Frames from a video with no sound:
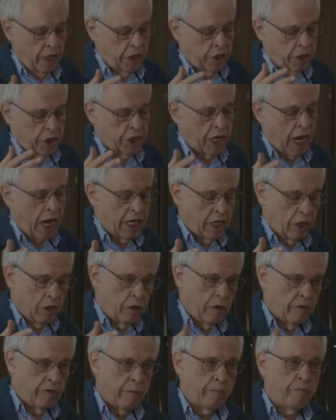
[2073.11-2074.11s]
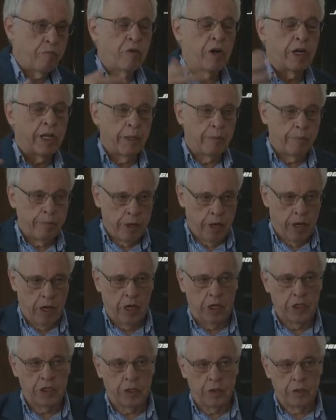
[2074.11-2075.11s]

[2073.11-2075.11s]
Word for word: shadow of a brilliant past.